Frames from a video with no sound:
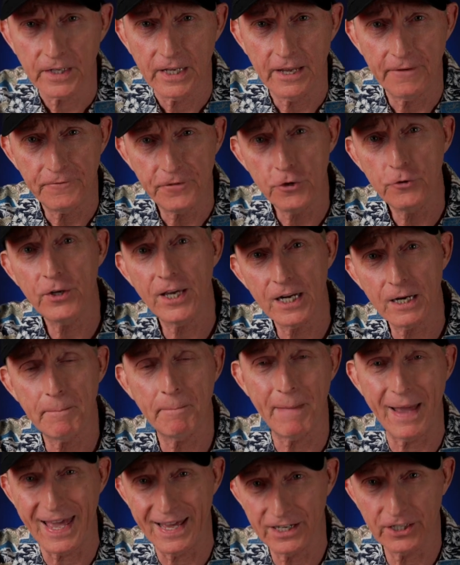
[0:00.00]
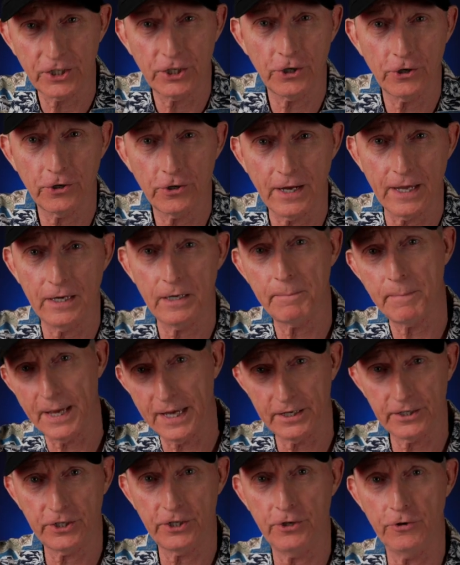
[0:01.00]
If you get a manicure and a
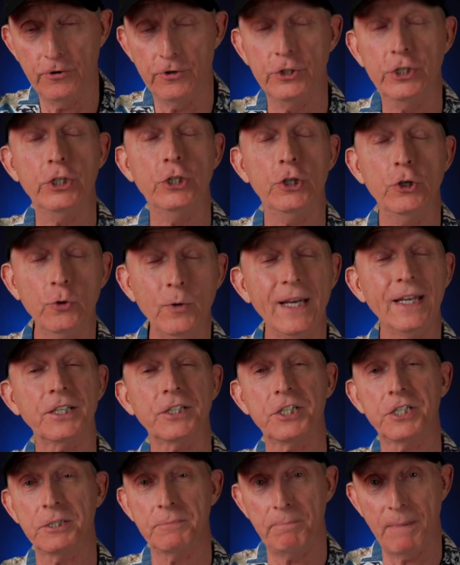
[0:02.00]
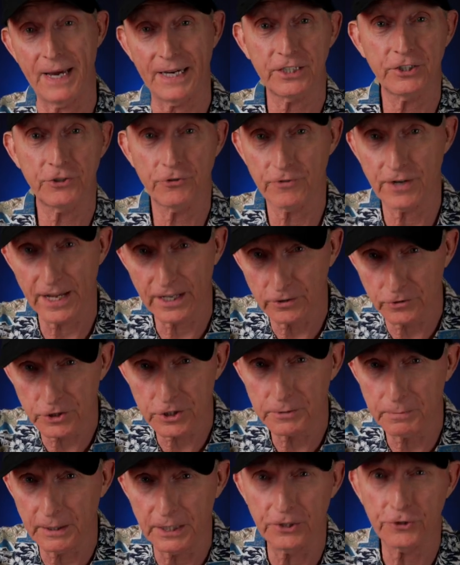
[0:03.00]
pedicure, do you expect your
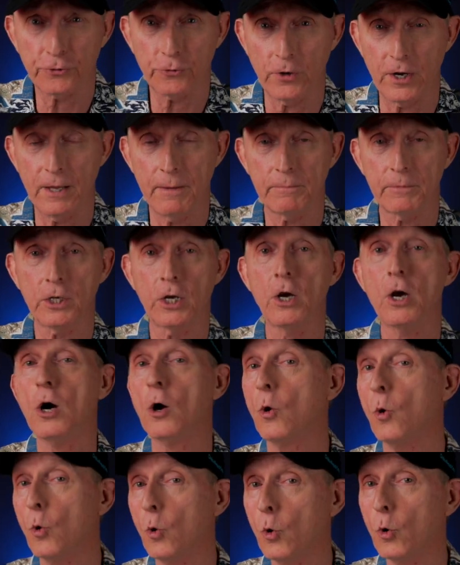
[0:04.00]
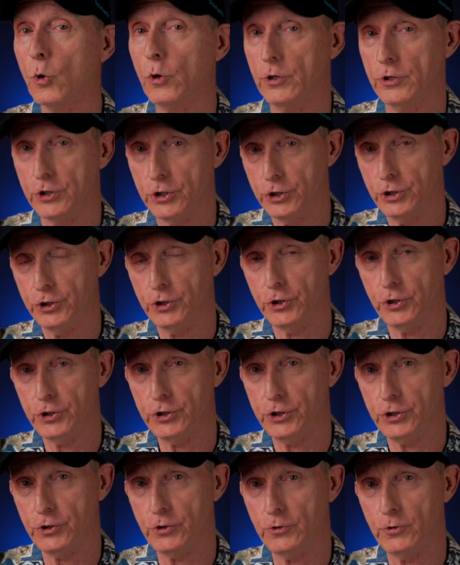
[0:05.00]
nails to be trimmed? Or
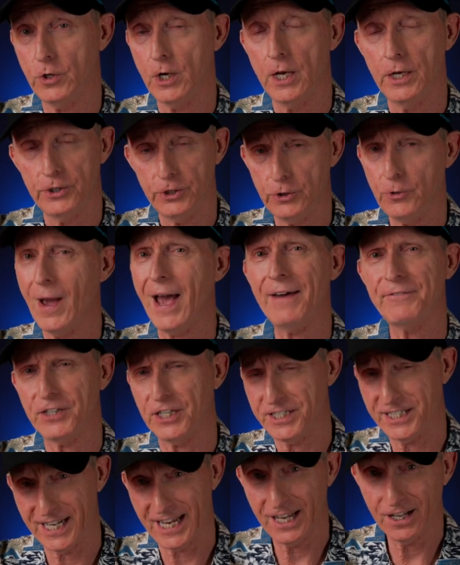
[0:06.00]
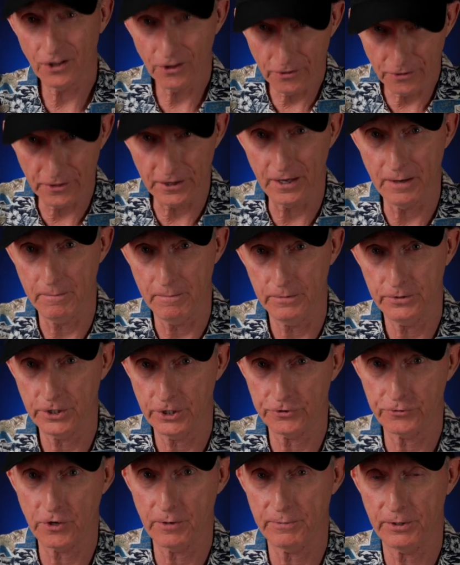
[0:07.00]
should you? Do you have to tell them
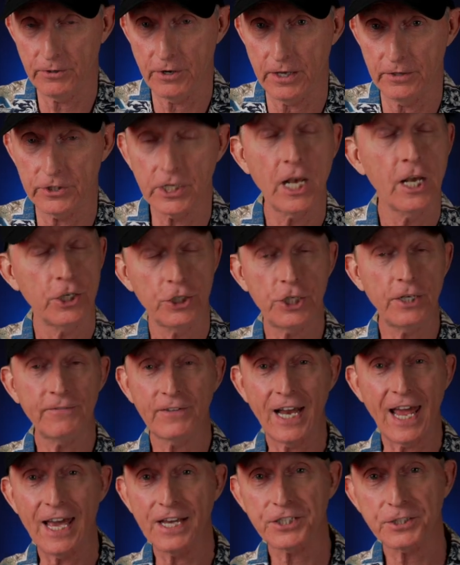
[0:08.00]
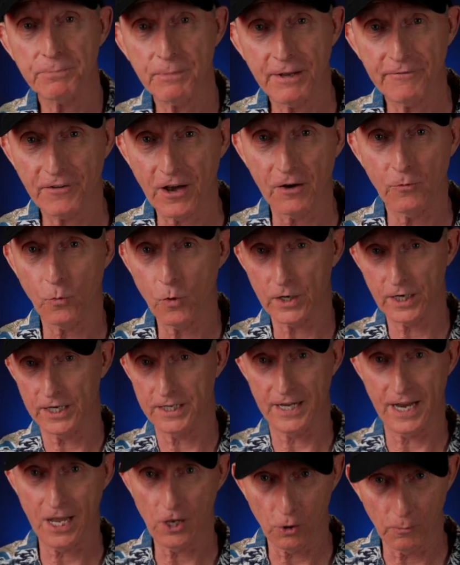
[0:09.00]
to trim your nails? She even asked me if I
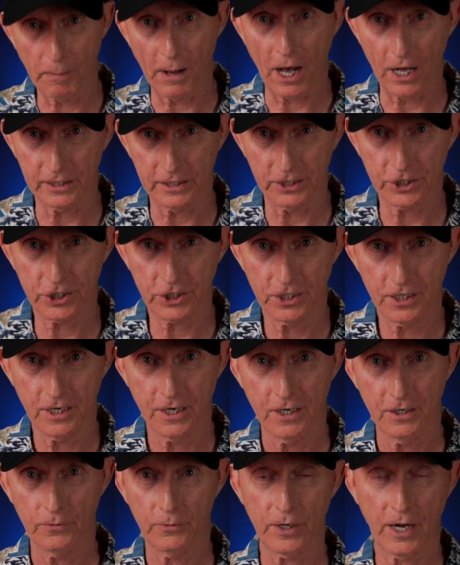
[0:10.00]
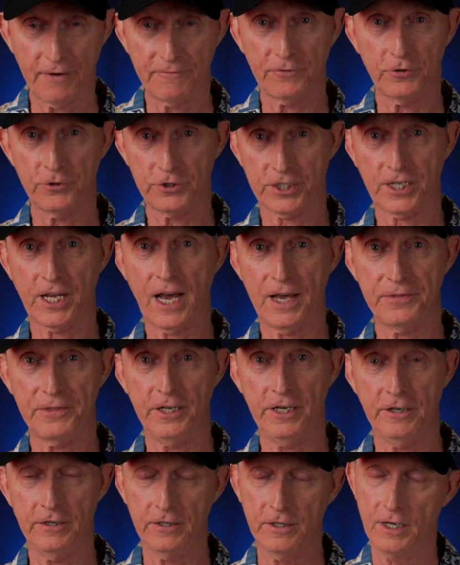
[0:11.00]
wanted nail polish when I first got
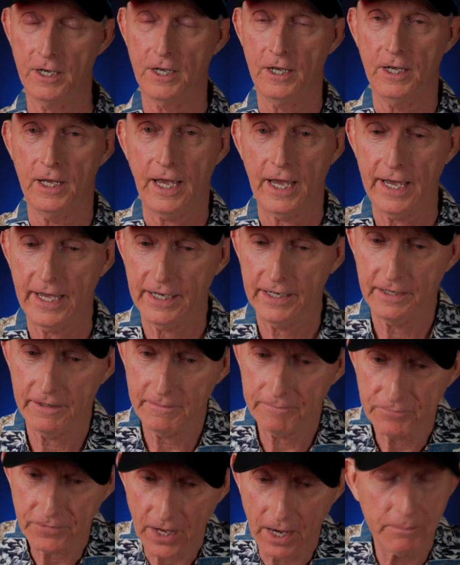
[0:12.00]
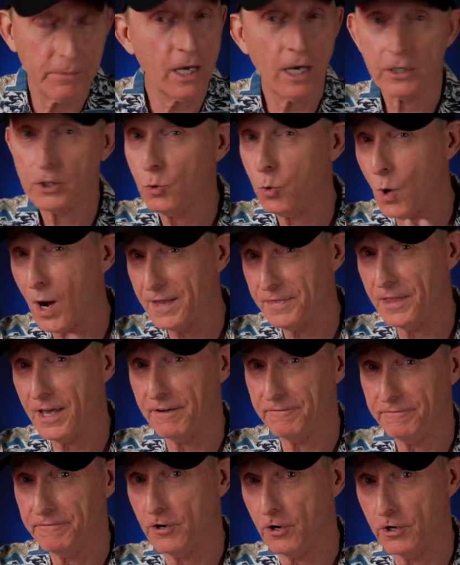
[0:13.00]
there. And I'm not quite
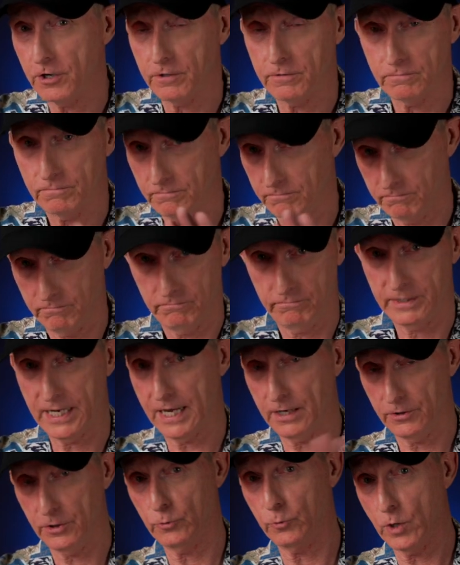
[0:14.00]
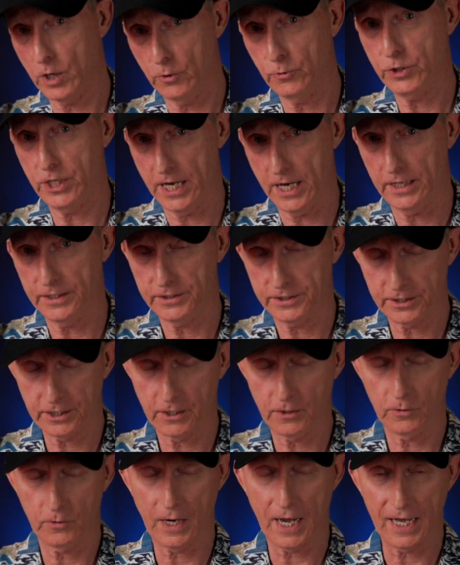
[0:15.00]
that far down the road yet.
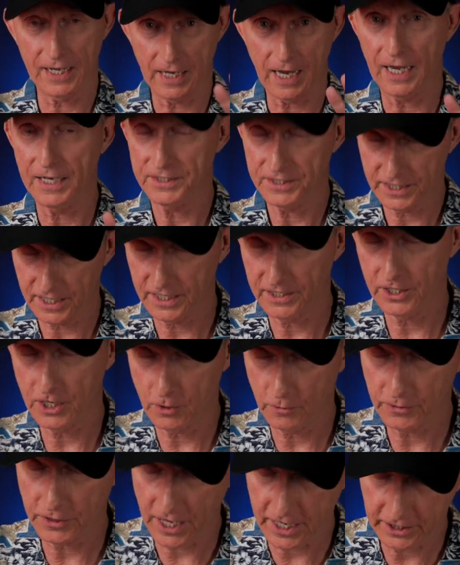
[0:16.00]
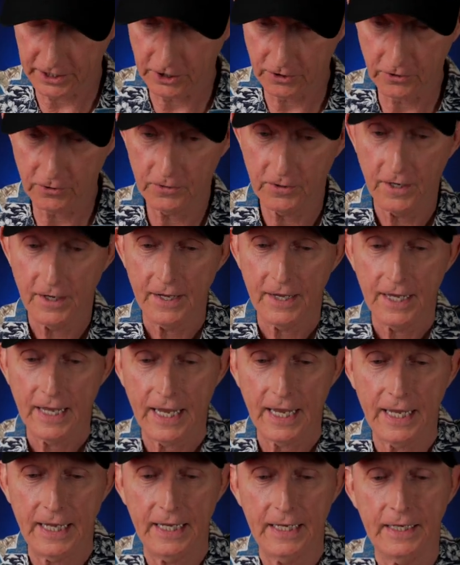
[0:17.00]
So I said, no, thank you.
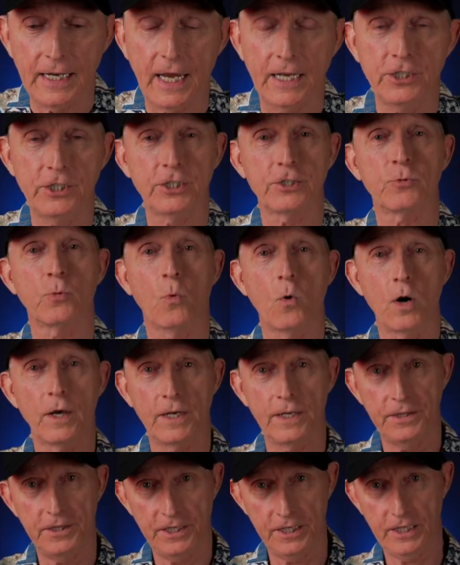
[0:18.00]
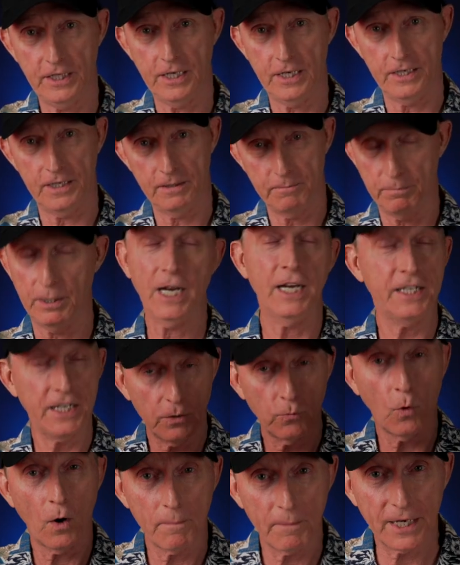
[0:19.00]
And I just wanted but I
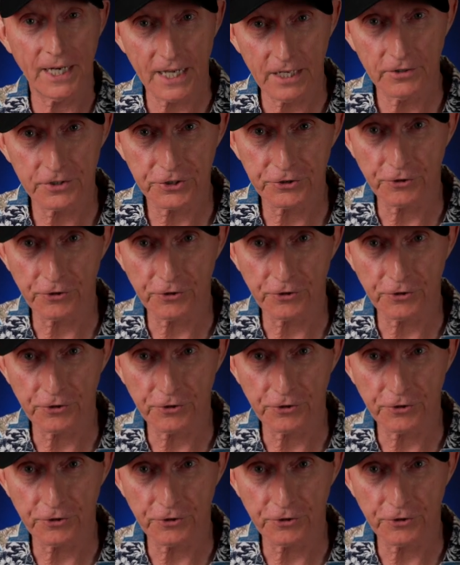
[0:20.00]
did want my nails